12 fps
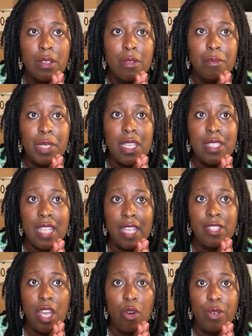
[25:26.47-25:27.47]
Because I
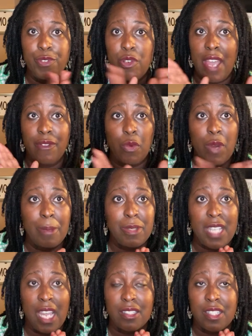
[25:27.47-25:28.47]
know if you have a
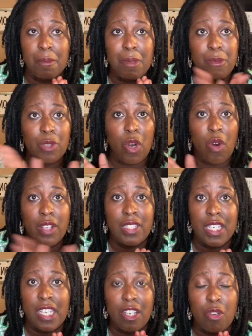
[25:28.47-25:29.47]
website, some people can go on
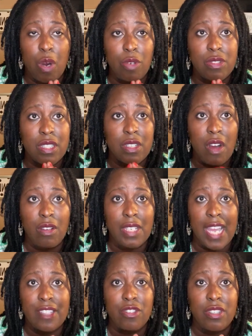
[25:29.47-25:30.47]
there, get quotes and all
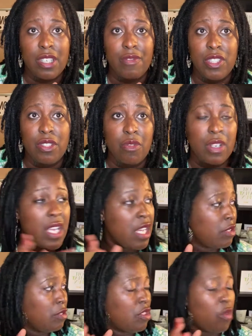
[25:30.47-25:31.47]
that. You can even do it.
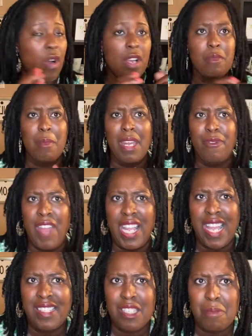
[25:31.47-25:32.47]
You know what? Matter of fact,
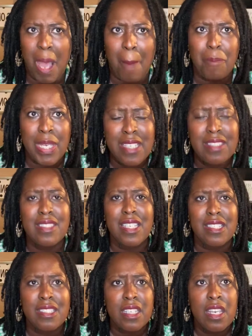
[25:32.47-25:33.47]
I did my
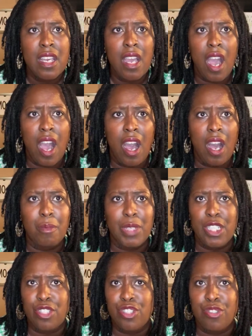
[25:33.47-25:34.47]
business
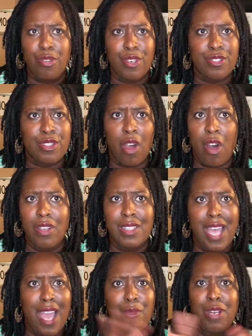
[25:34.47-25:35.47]
insurance
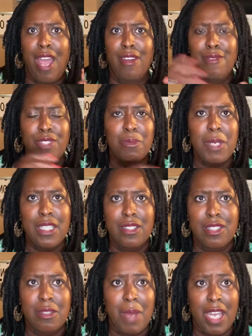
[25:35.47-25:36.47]
online without even speaking
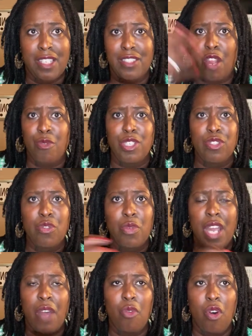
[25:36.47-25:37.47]
to somebody because I already knew
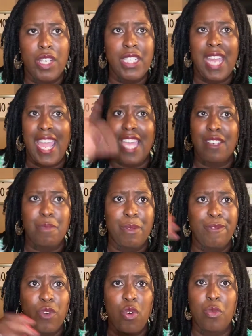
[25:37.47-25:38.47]
what I wanted. I had it
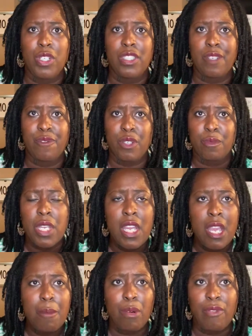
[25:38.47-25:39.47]
before with a different
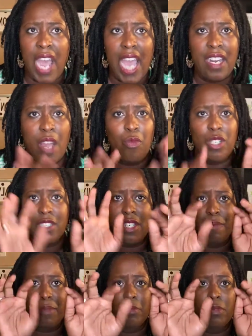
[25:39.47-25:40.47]
provider. I went in
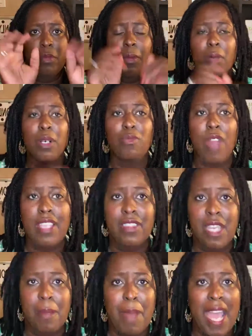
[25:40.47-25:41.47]
there, boom, boom, boom, boom, right
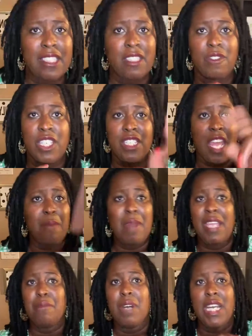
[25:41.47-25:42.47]
there passively. They
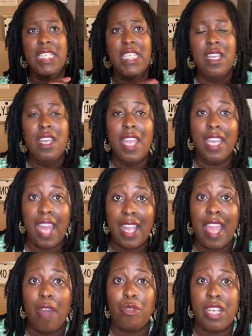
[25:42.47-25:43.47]
made money and I
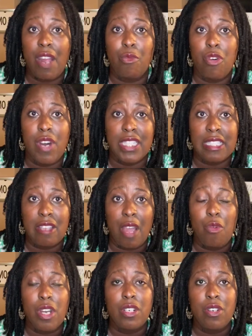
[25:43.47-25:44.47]
got what I want. So I
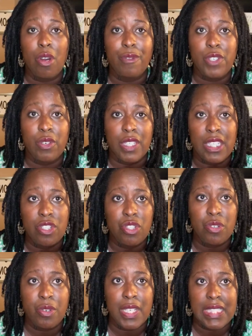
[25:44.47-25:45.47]
want to know if your
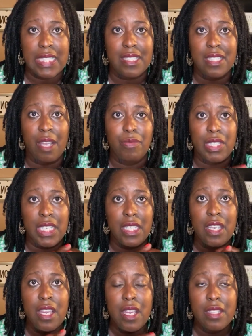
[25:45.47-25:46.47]
insurance is
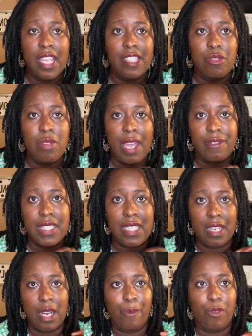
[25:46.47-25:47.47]
something that you have
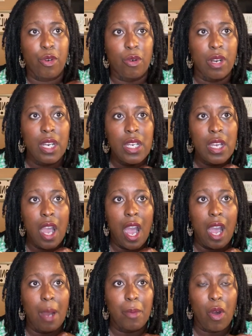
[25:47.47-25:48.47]
set up for
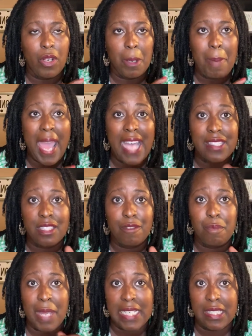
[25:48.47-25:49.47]
on a
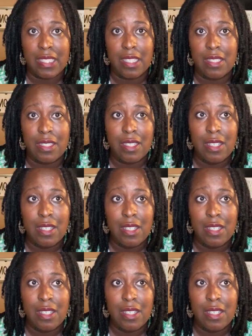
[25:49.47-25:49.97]
passive basis.